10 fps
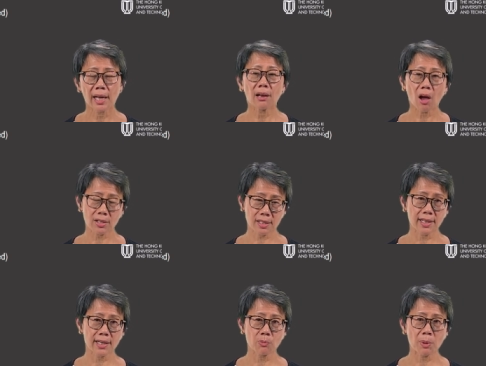And
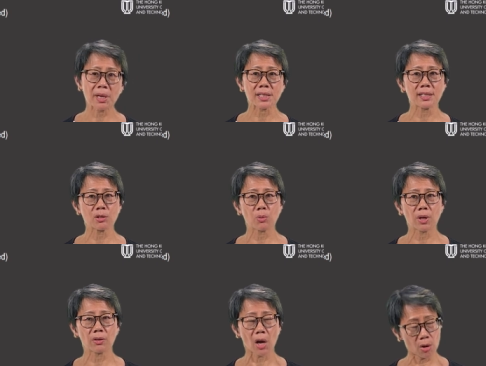lastly, we must deal
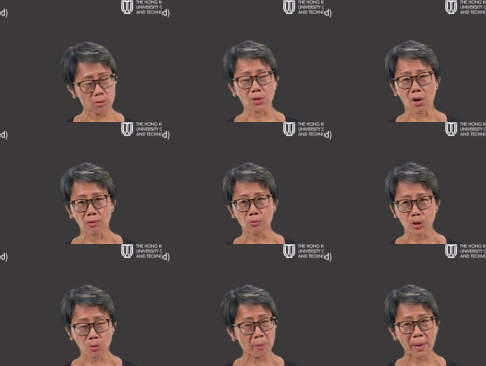with ozone,
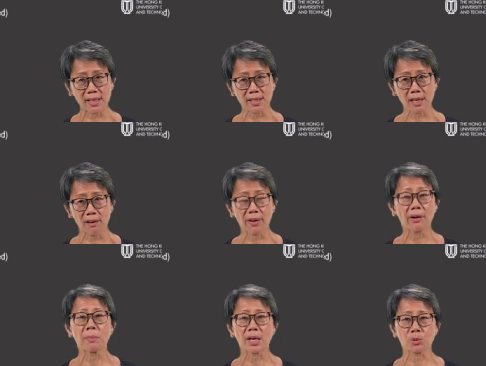which remains a
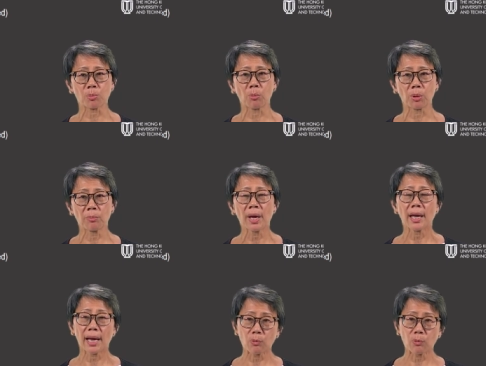very major problem,